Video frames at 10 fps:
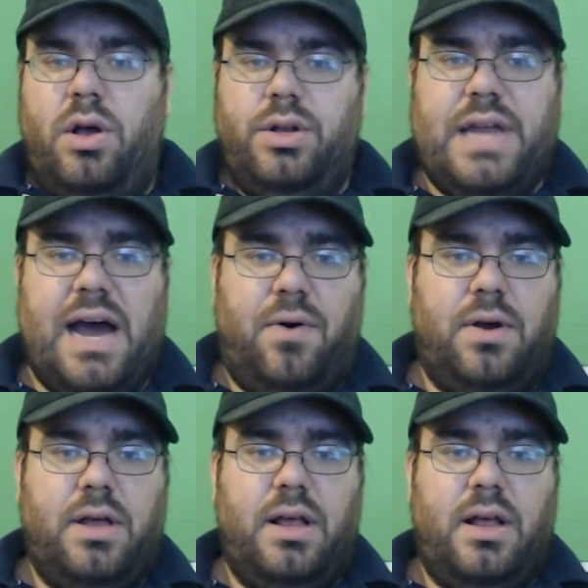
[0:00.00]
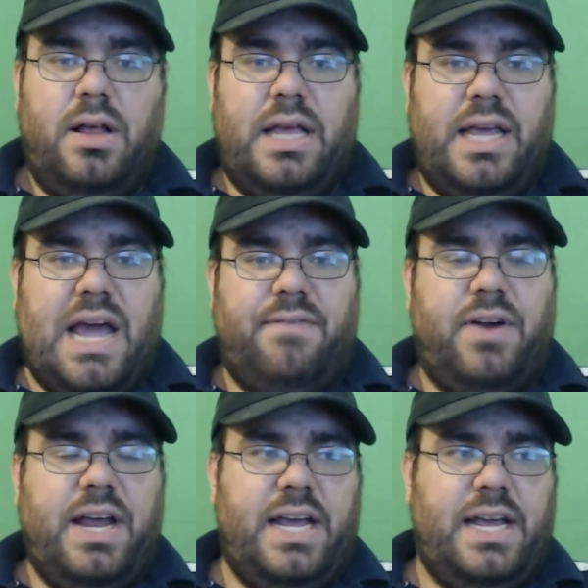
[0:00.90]
Now,
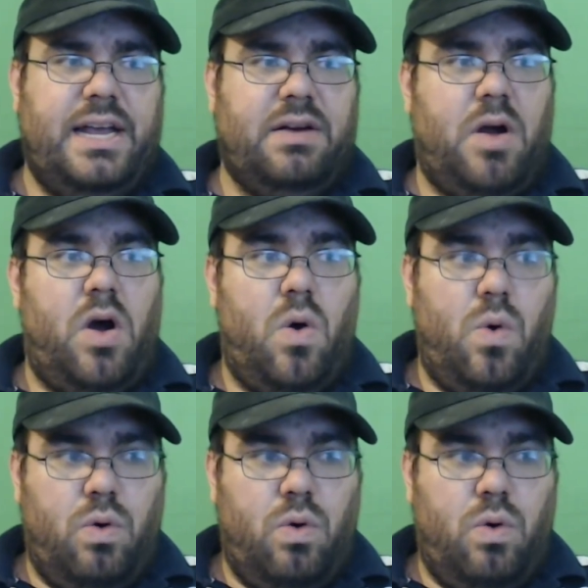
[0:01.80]
every hero,